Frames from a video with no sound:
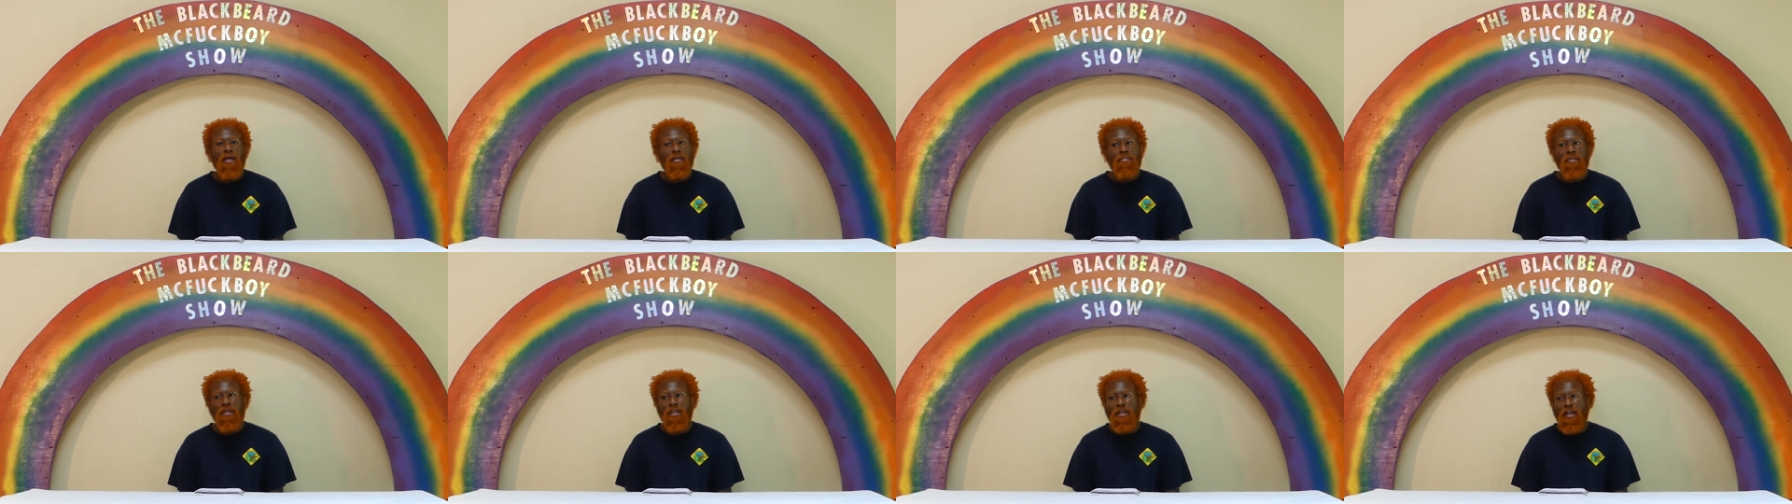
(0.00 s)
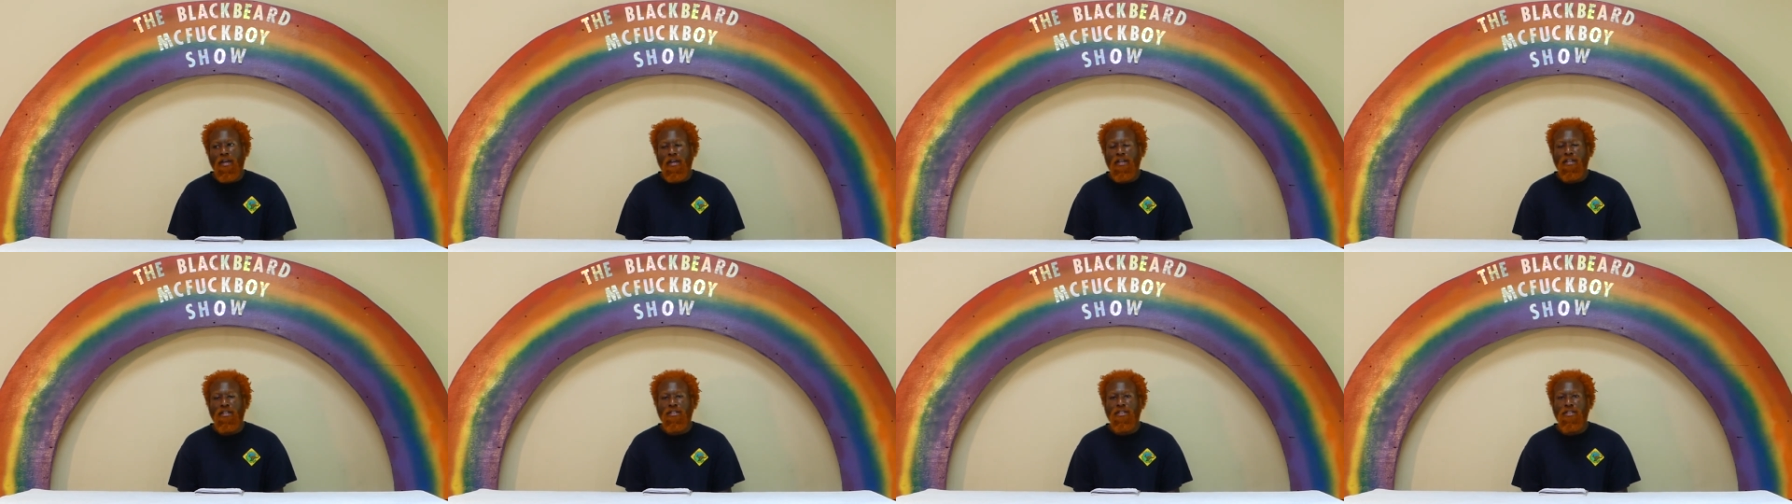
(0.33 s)

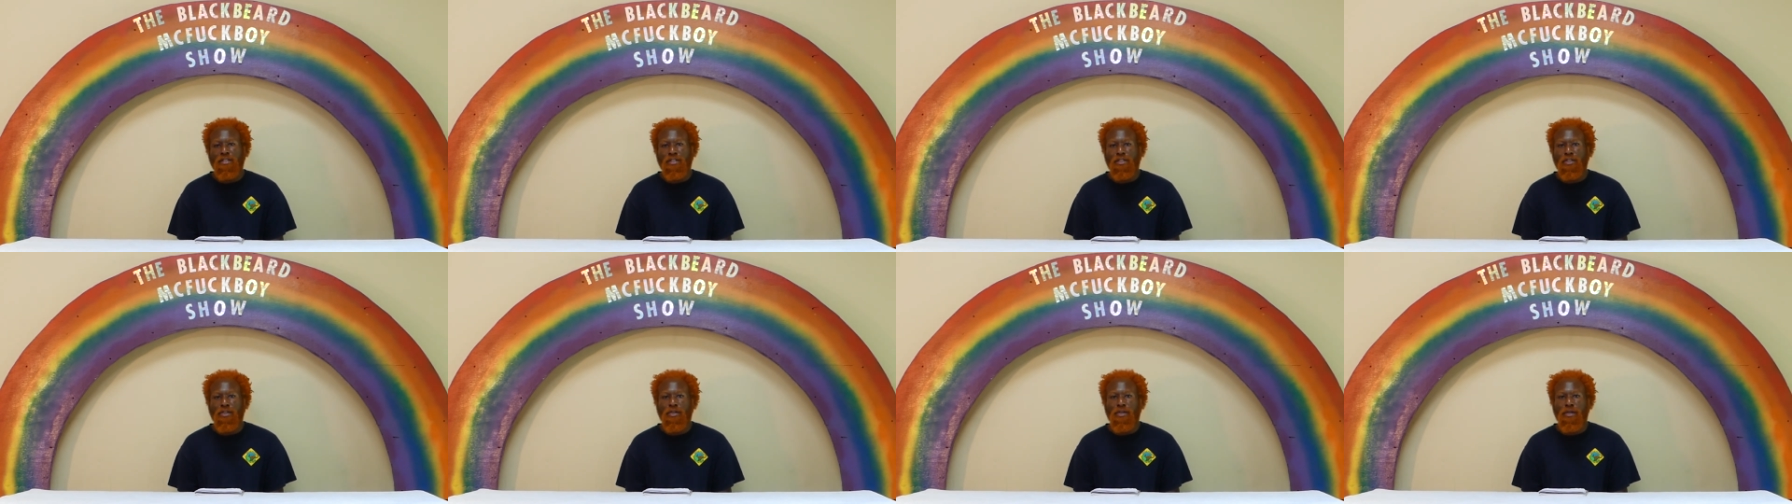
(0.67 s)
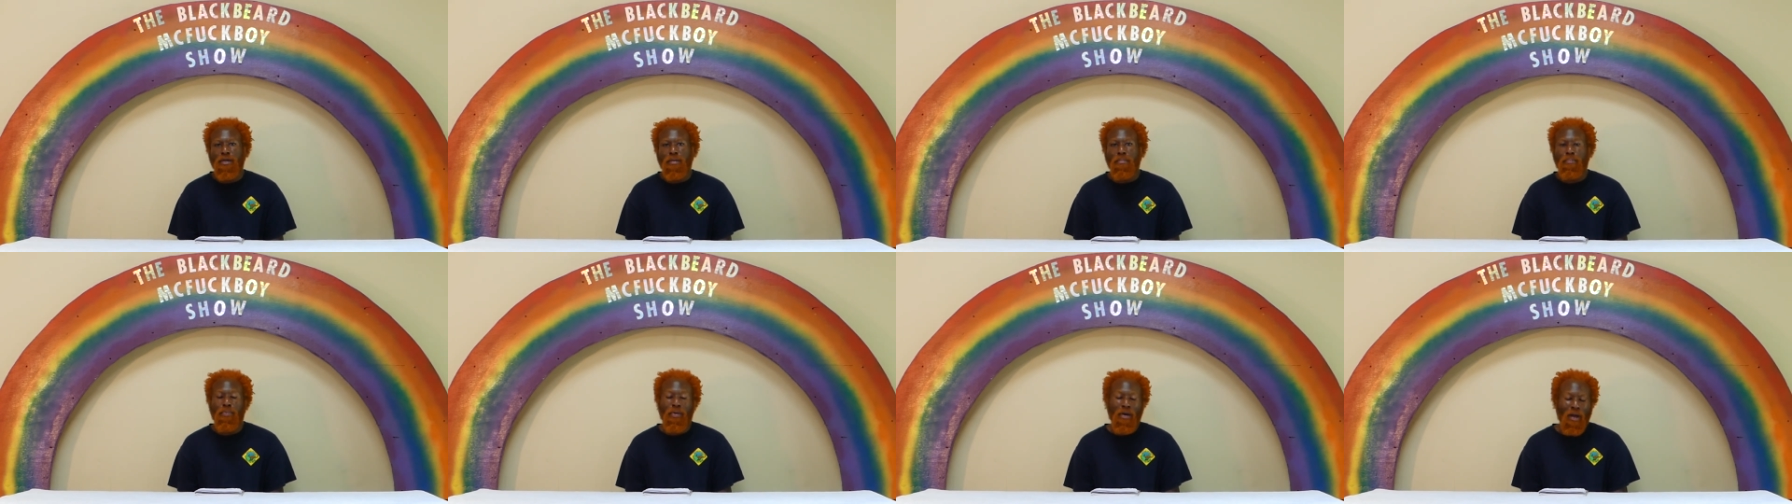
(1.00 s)
because
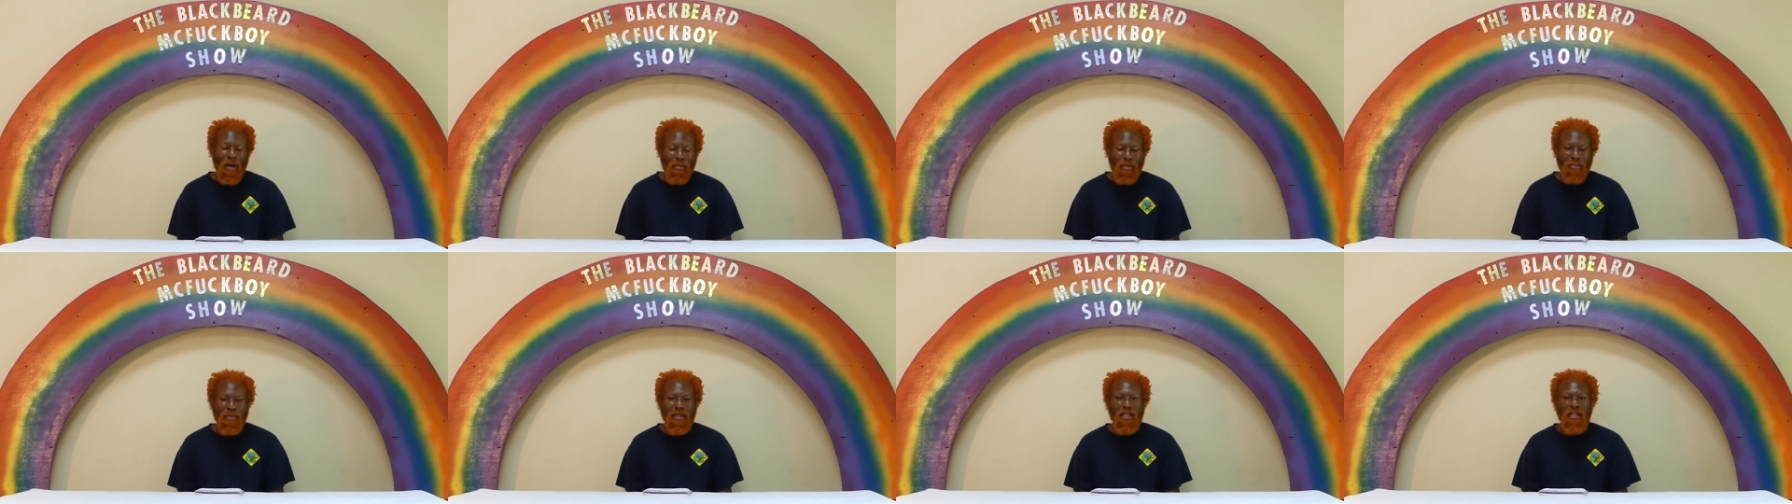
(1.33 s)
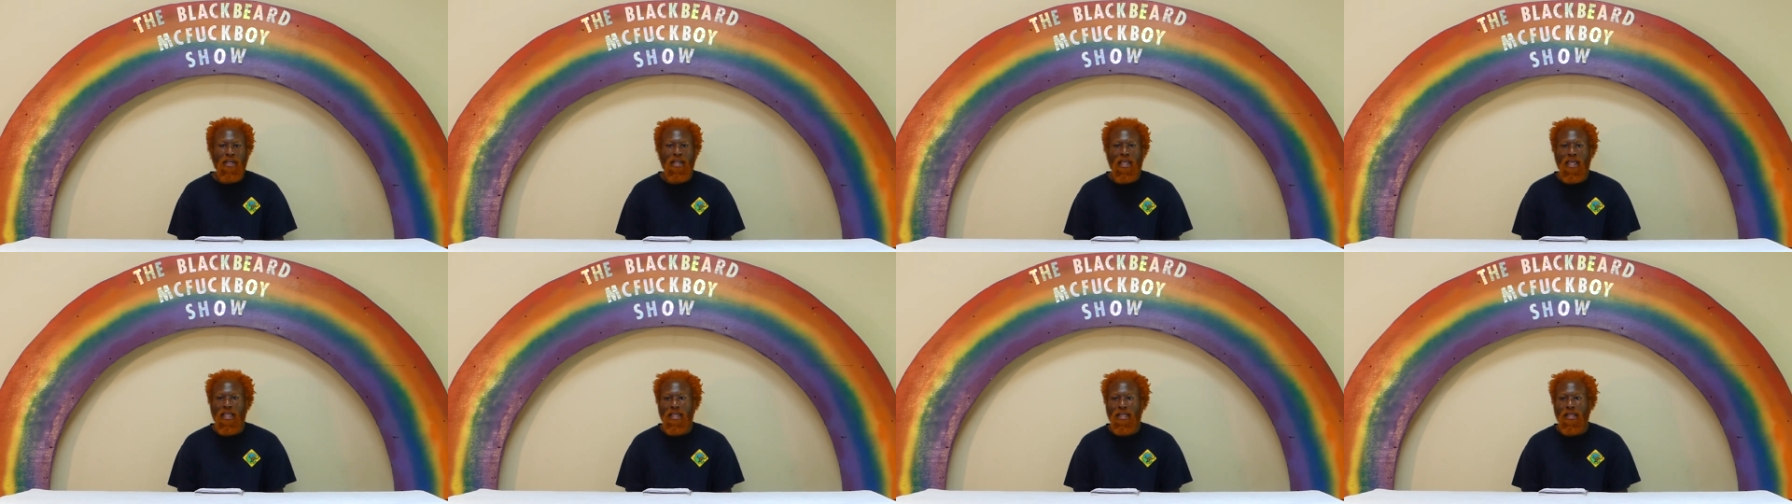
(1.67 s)
you're probably
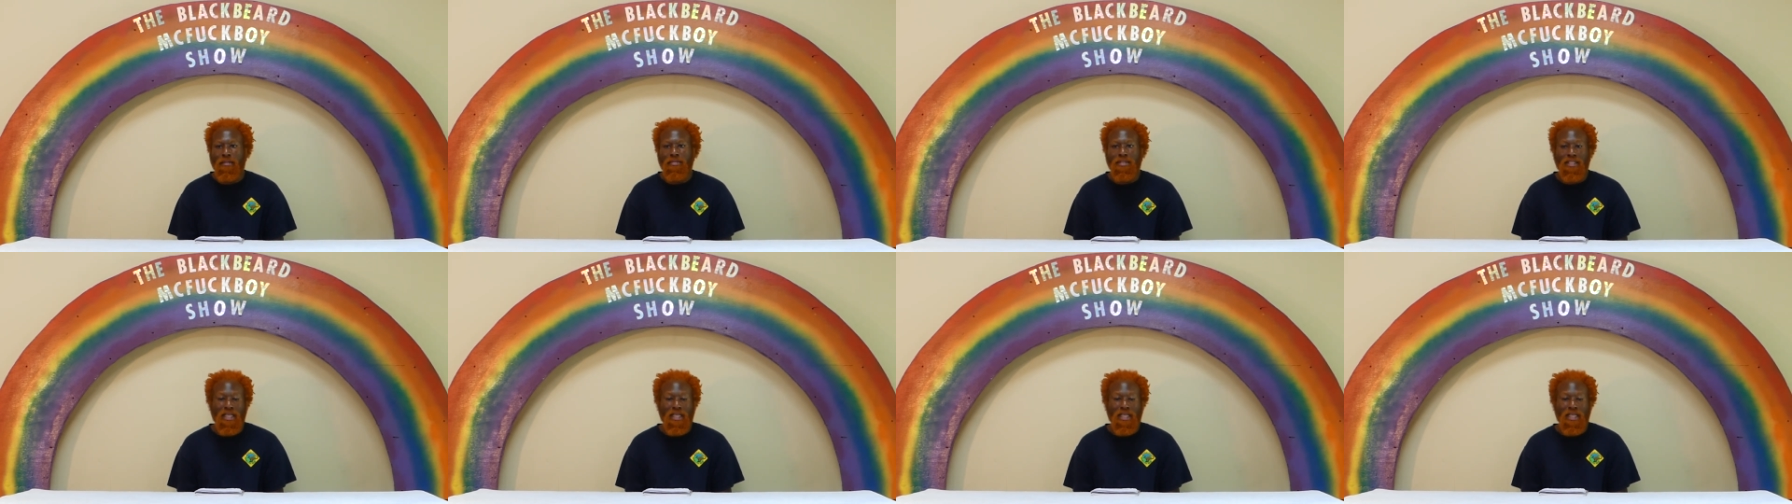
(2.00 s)
going to end up